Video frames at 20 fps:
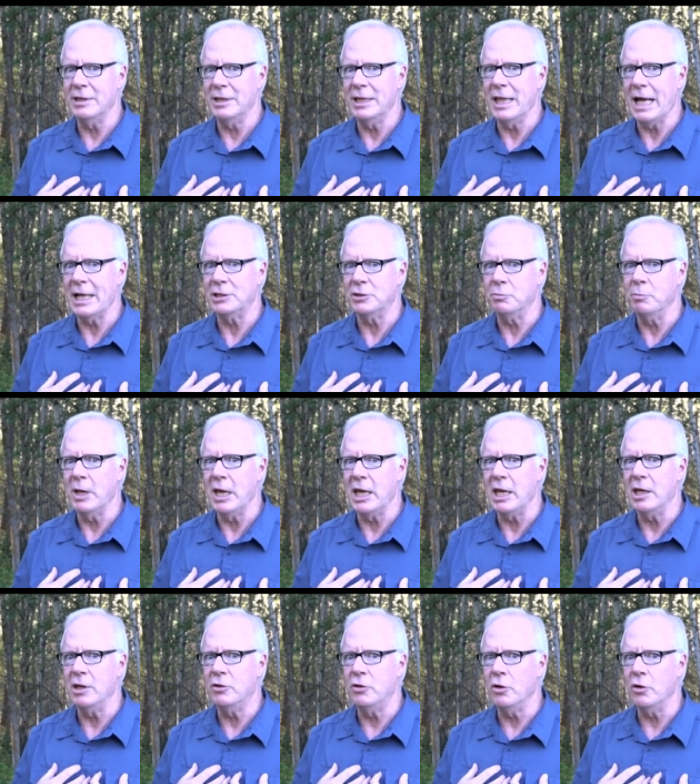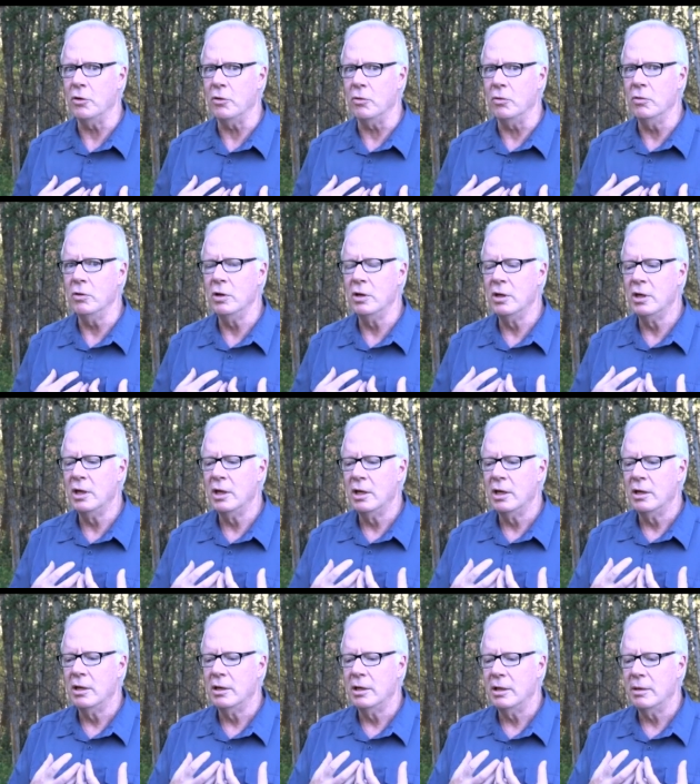that's me too.
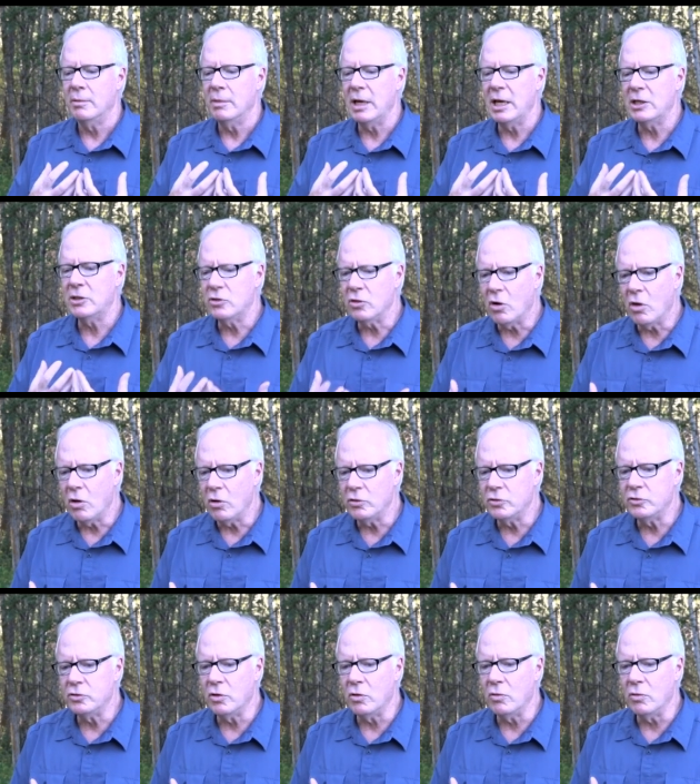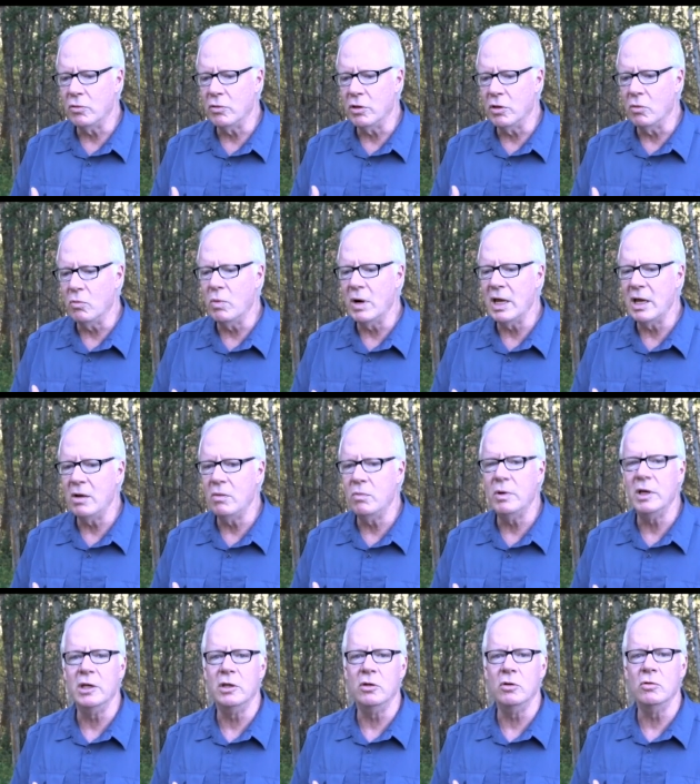It's also the way
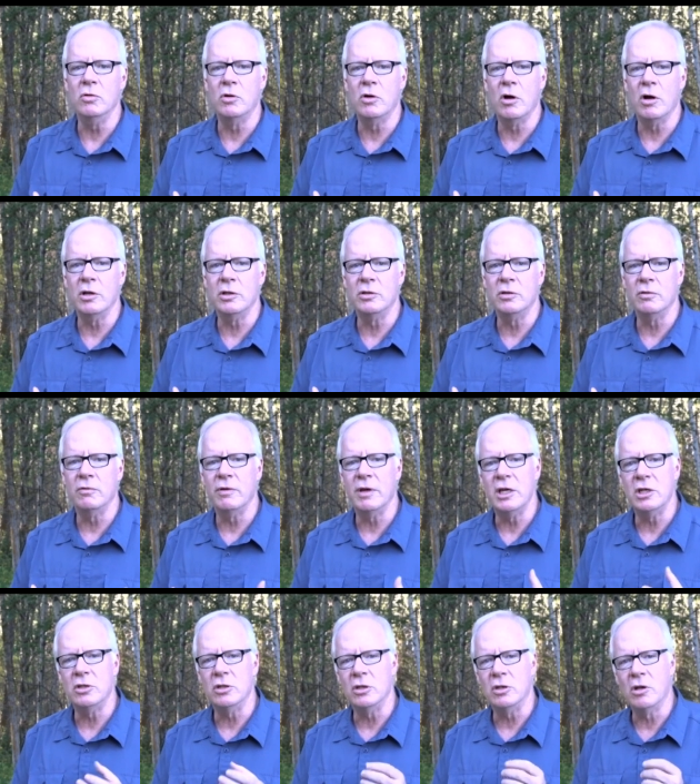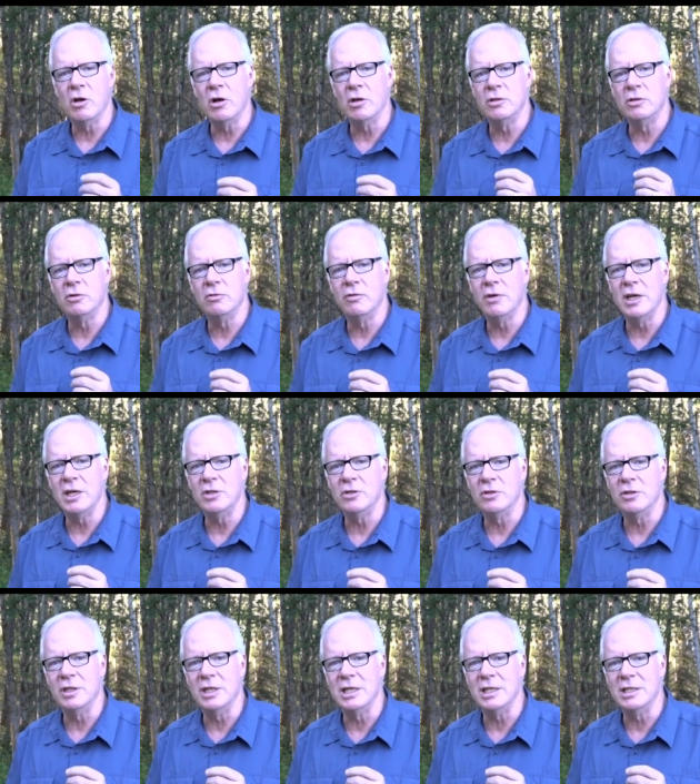we do conservation.
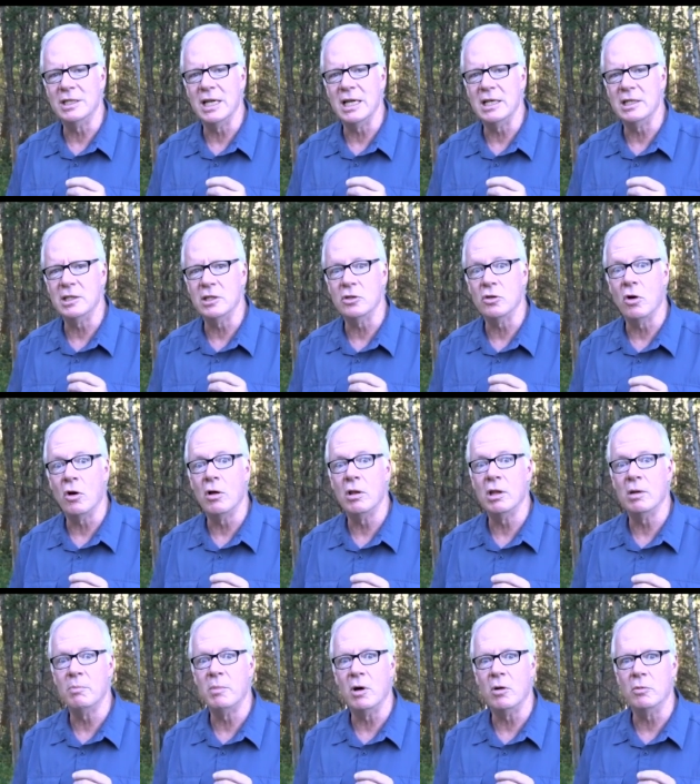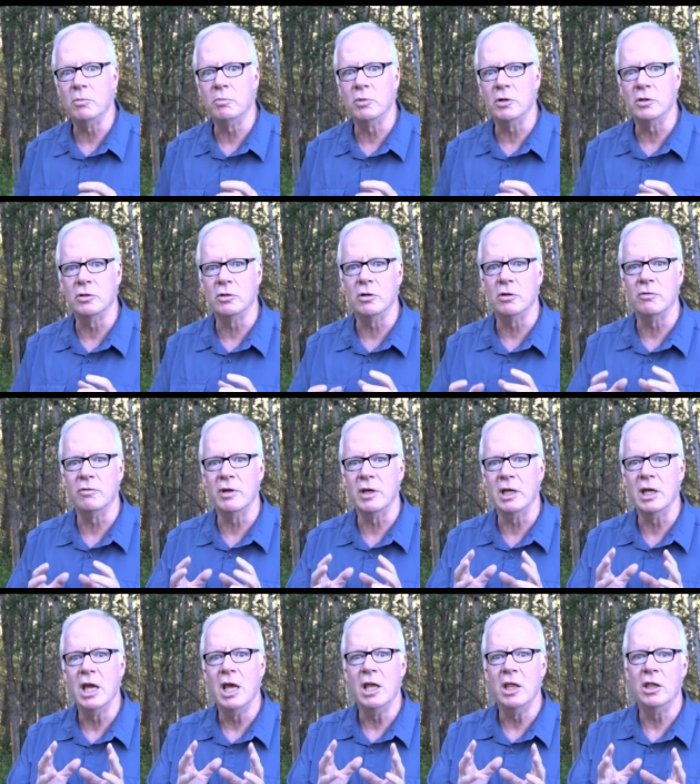Conservation these days is all about
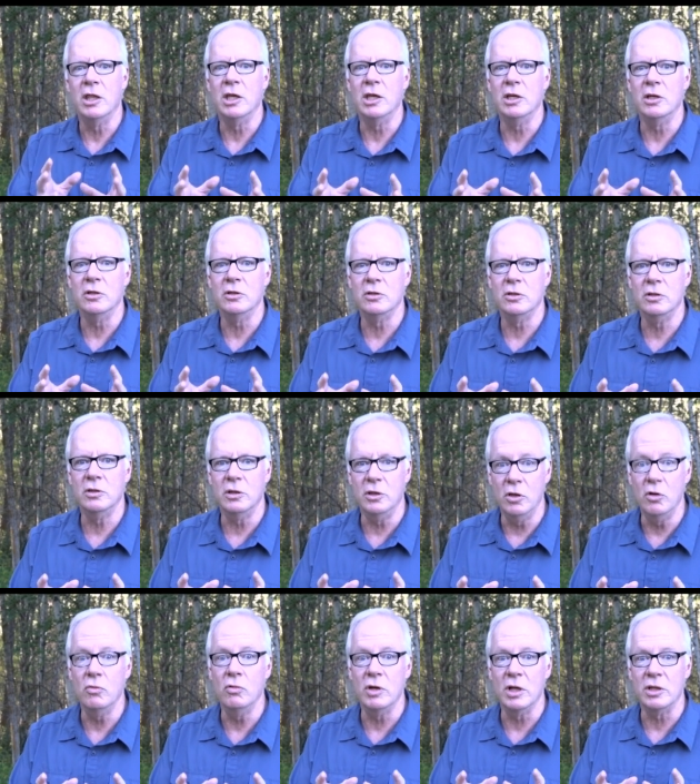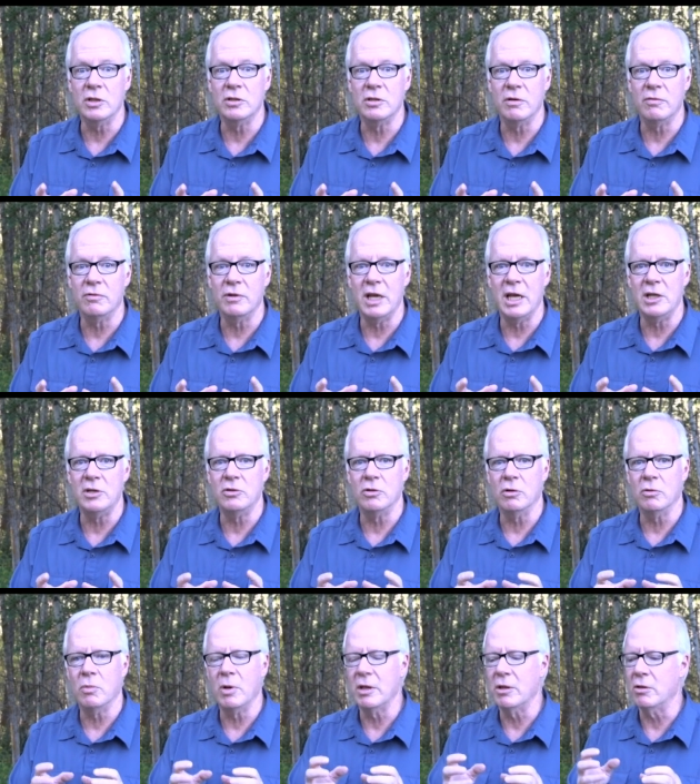preserving the units of
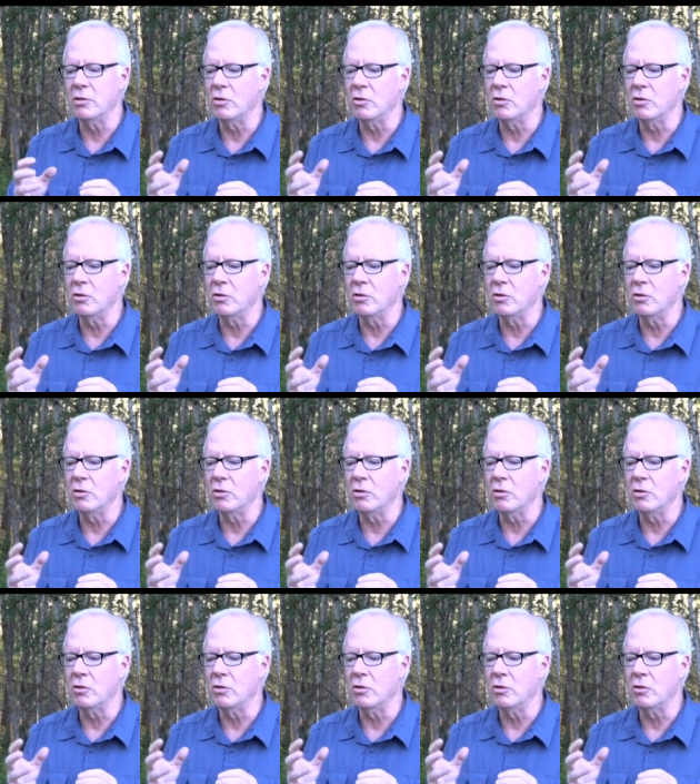nature, whether